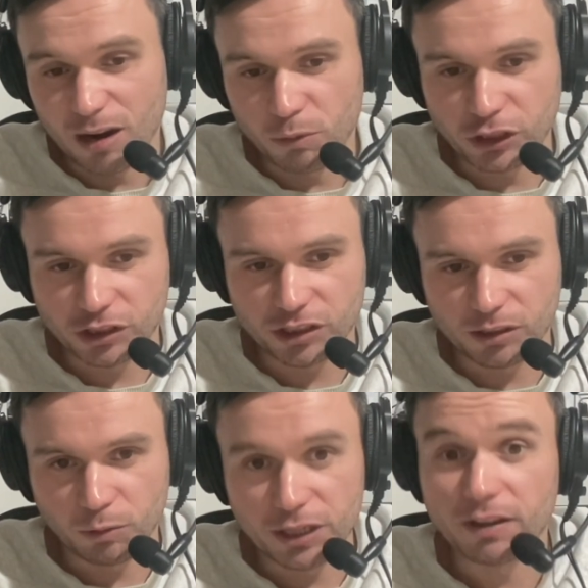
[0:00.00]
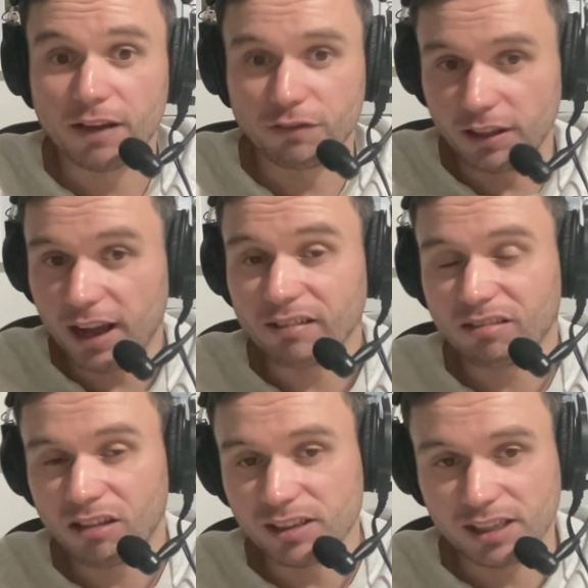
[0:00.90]
which when you're given that
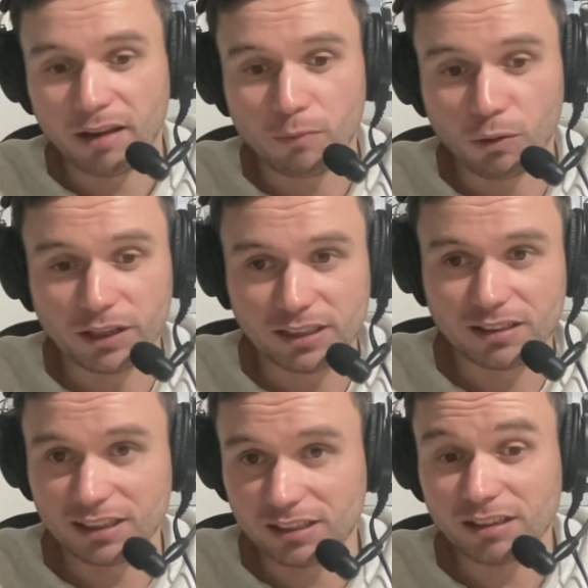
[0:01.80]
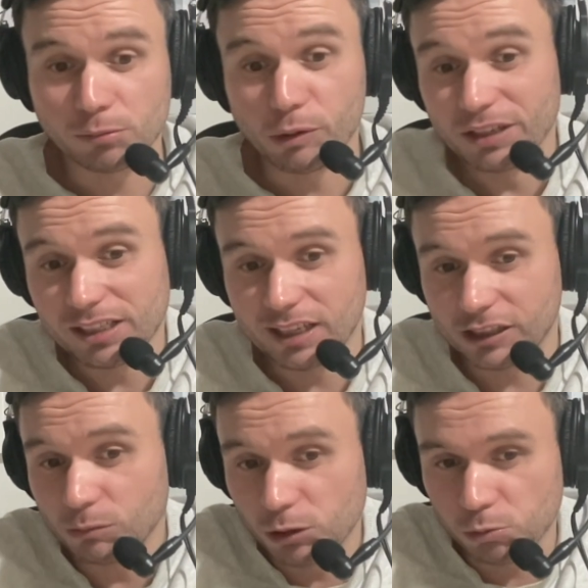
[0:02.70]
Thursday morning, this morning
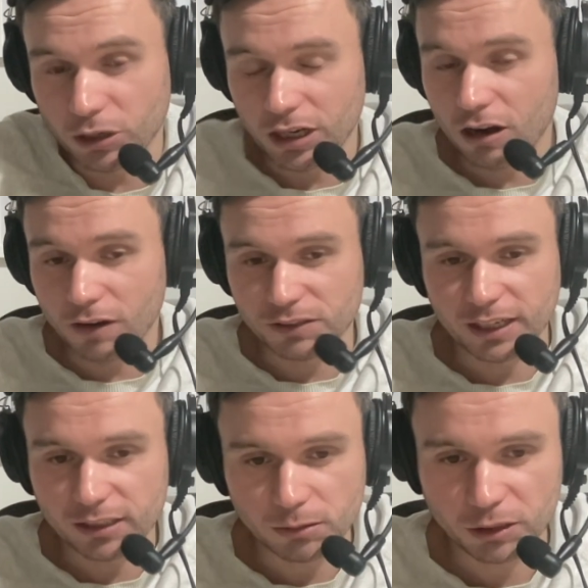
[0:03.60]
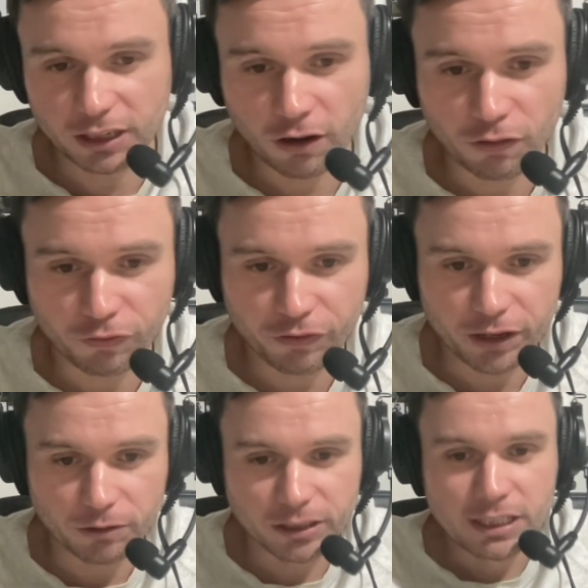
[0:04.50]
session was 1.5 seconds between the whole field.